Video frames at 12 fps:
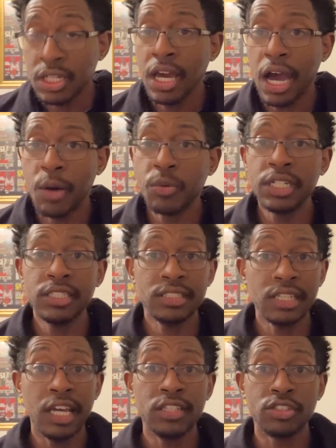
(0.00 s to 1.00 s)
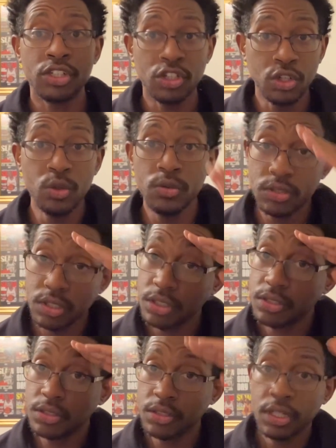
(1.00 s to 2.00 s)
I want to say salute
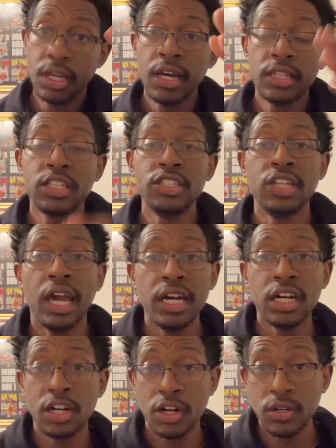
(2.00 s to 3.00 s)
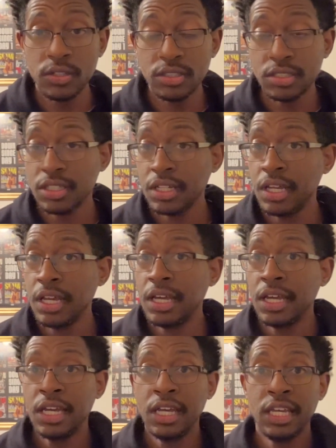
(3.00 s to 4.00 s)
to Jalen Hurts.
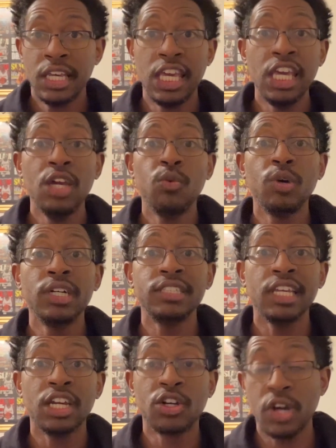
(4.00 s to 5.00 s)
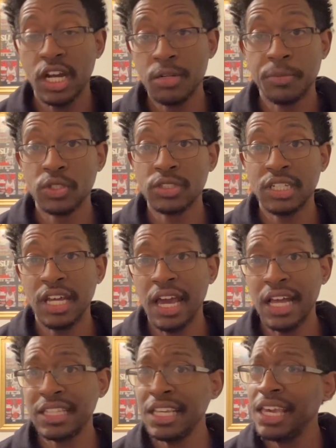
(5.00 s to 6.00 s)
He was incredible today.
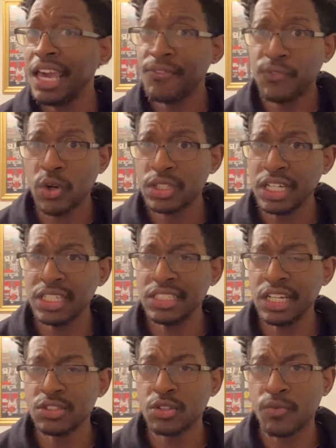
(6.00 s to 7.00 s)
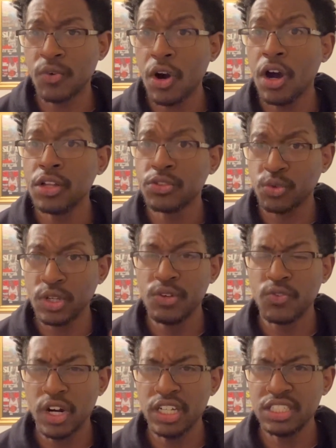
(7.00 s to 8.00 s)
I think he had four touchdowns overall, three
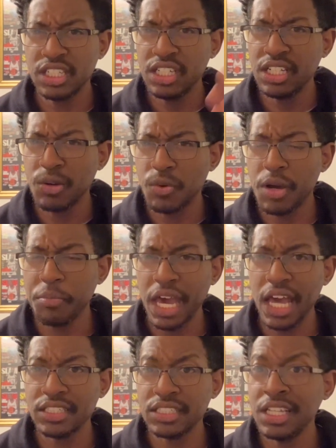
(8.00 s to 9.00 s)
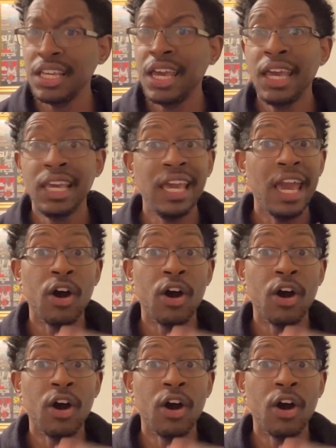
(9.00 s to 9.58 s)
rushing and one passing. He had